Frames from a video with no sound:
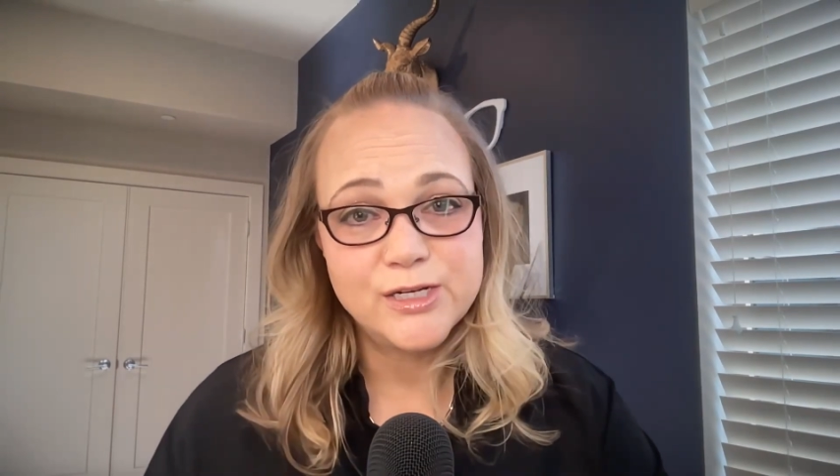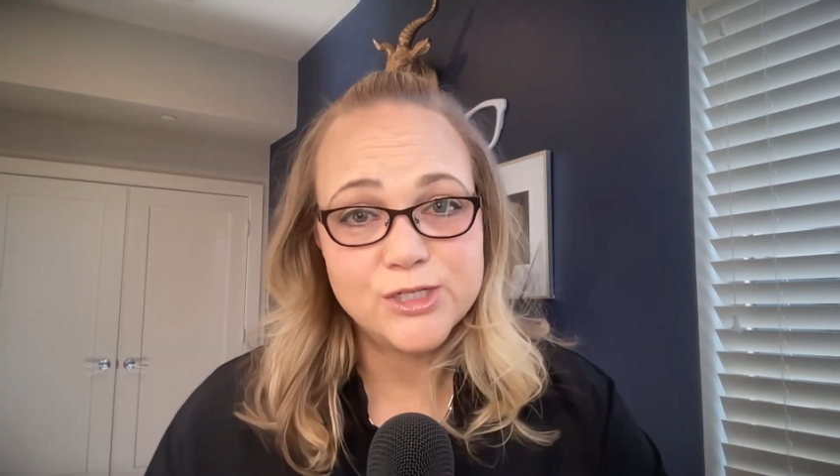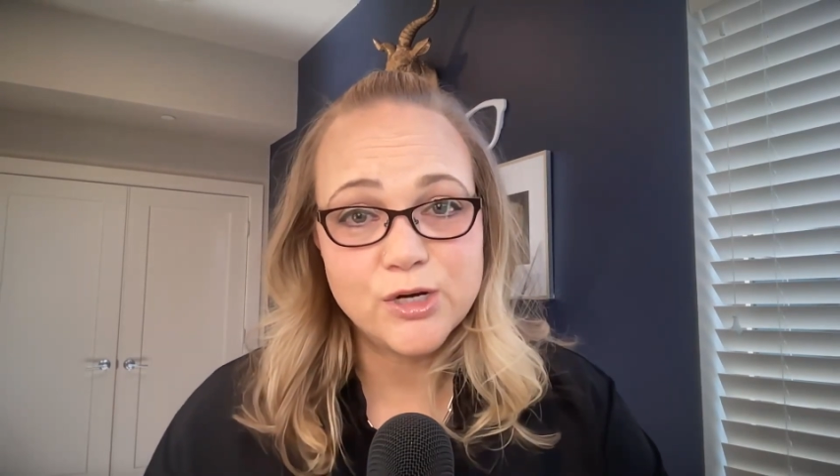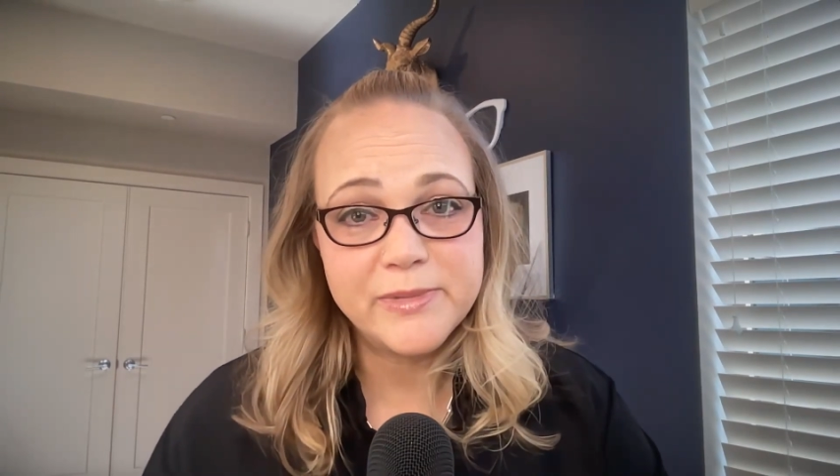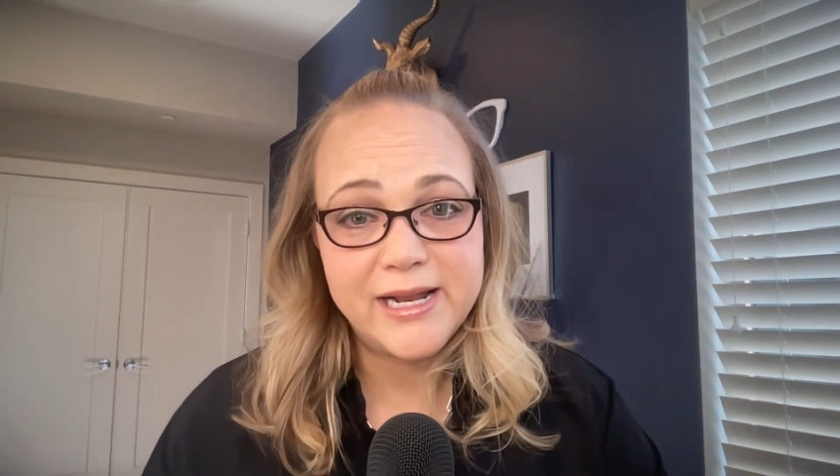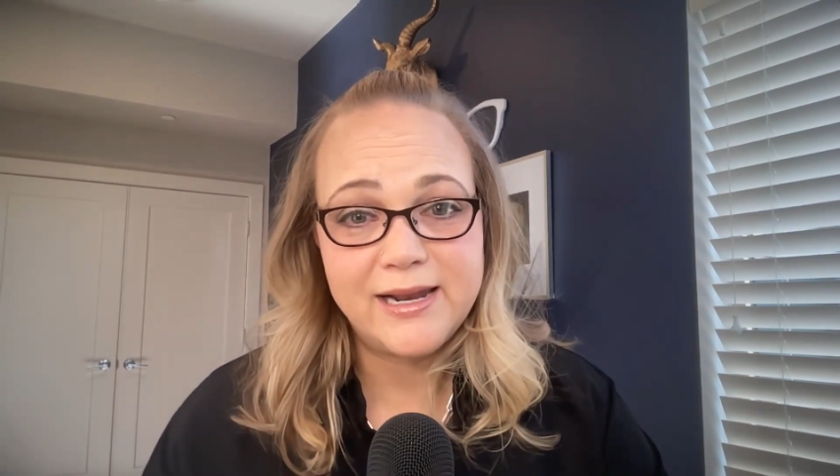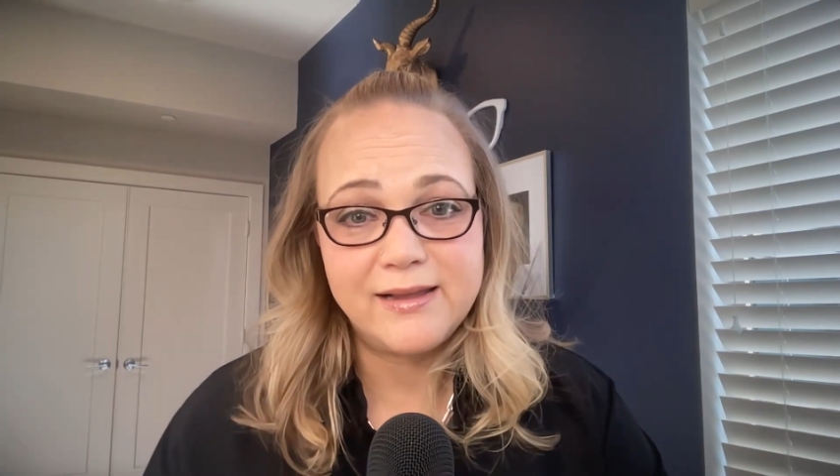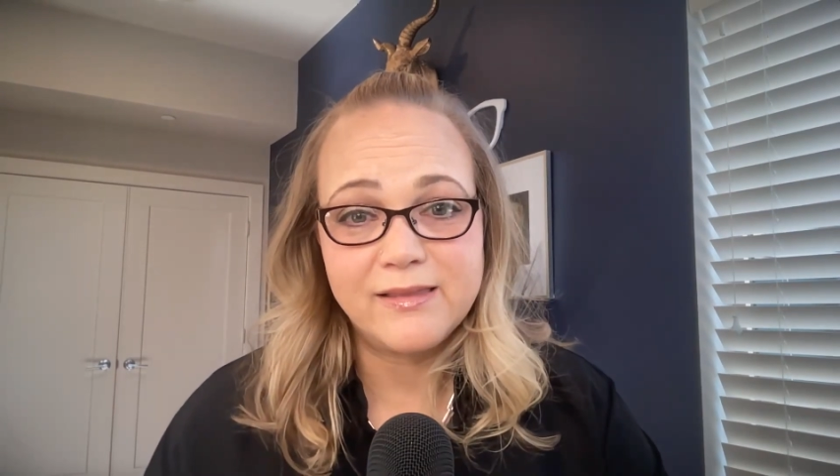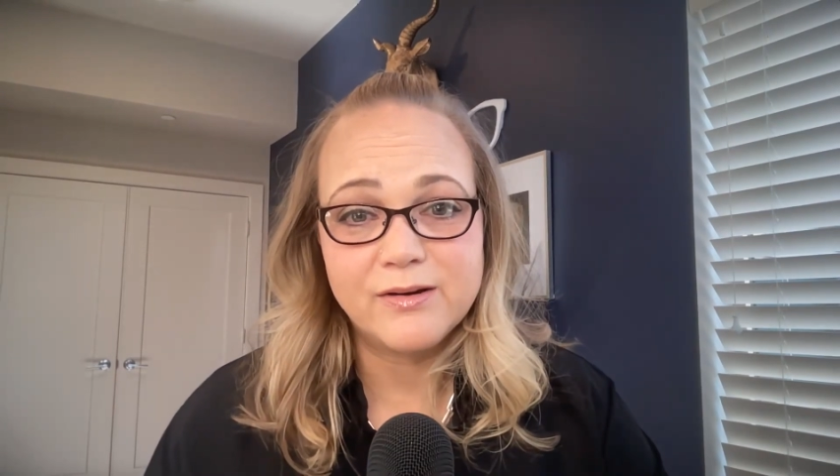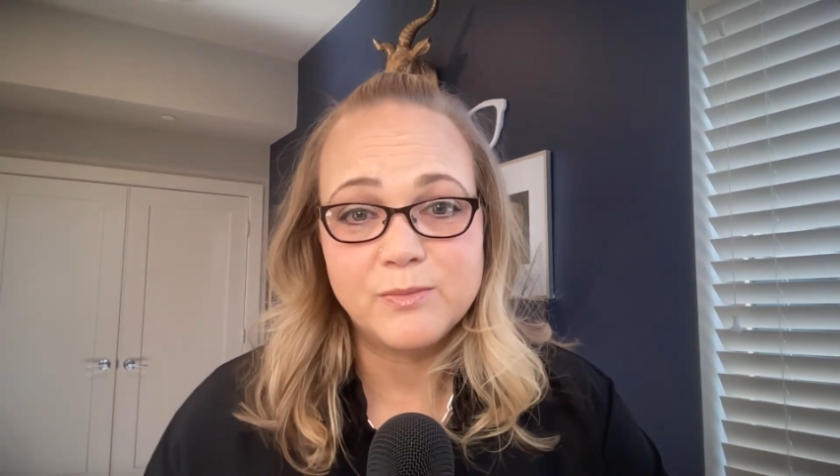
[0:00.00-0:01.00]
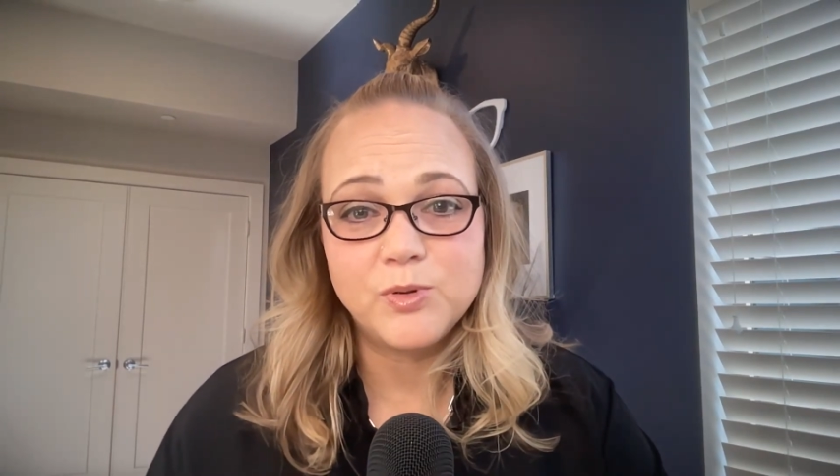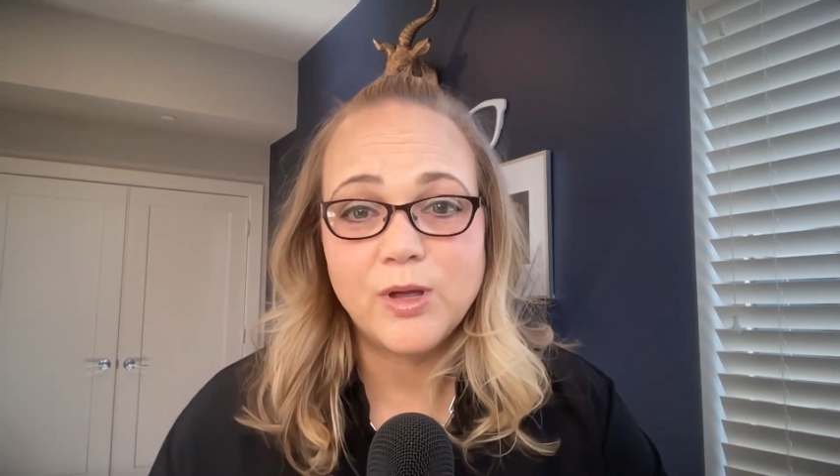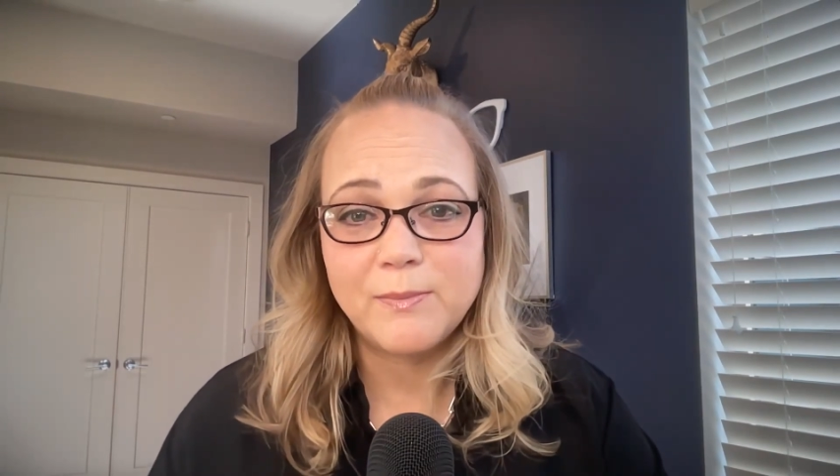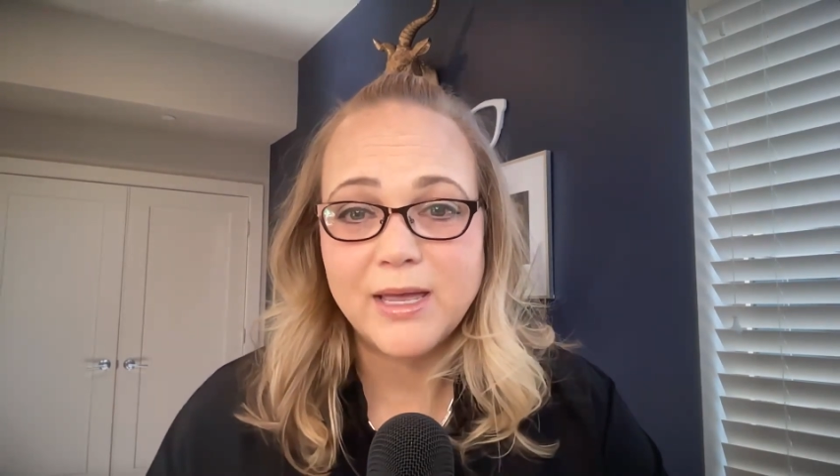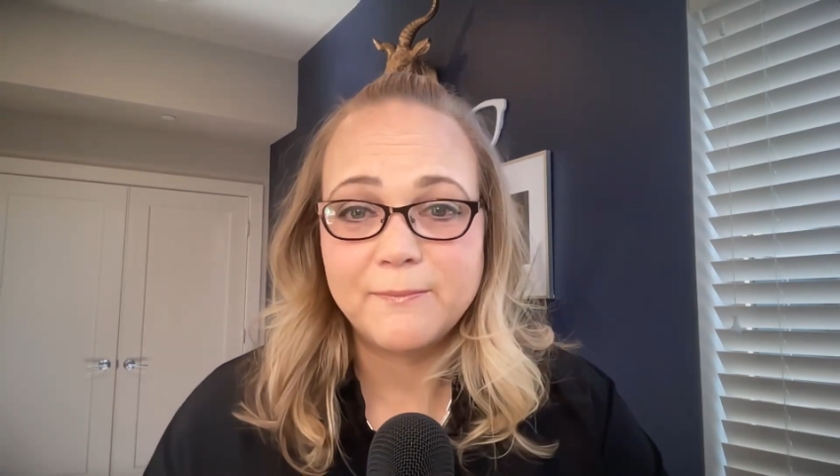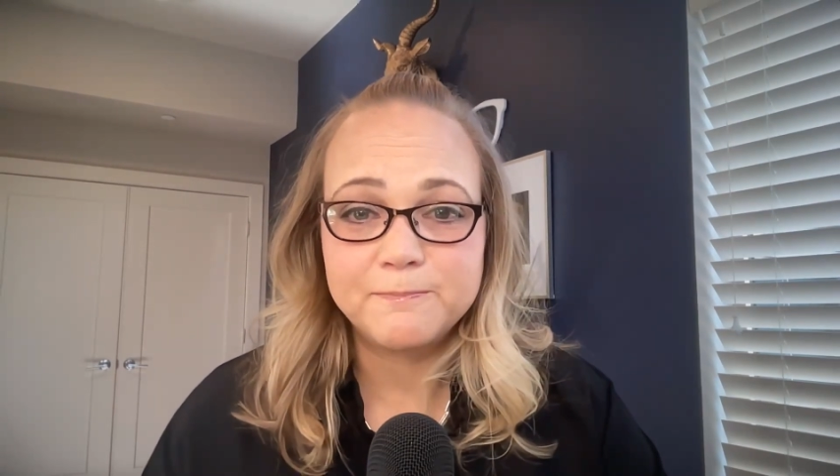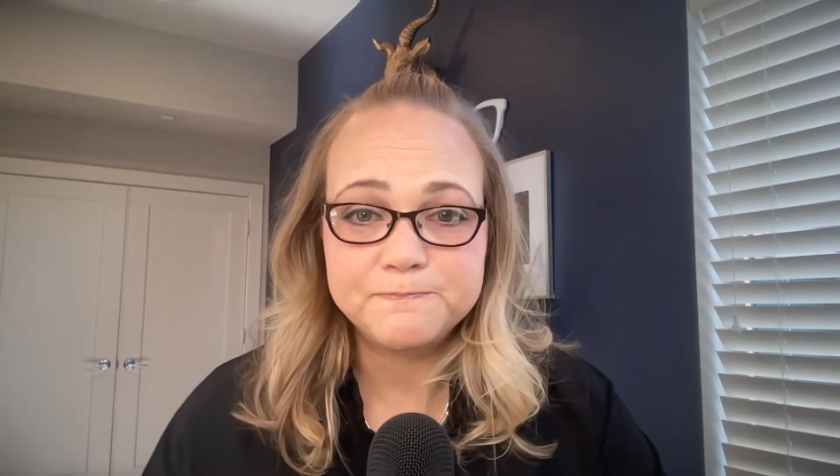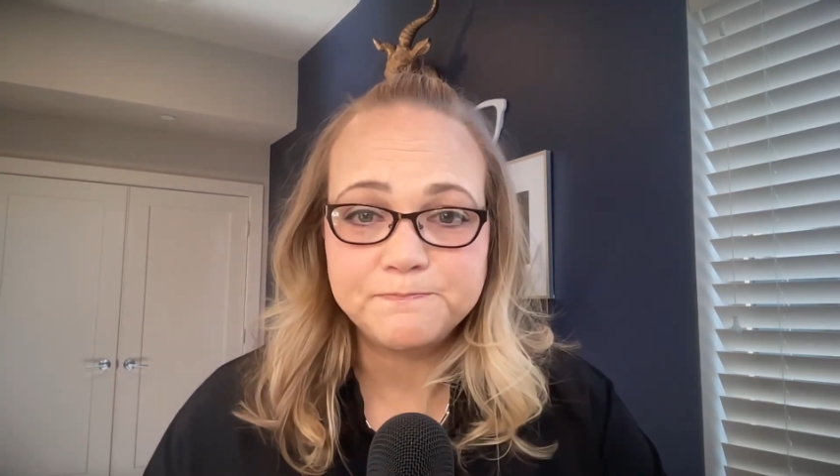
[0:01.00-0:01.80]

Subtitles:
terminating their employment.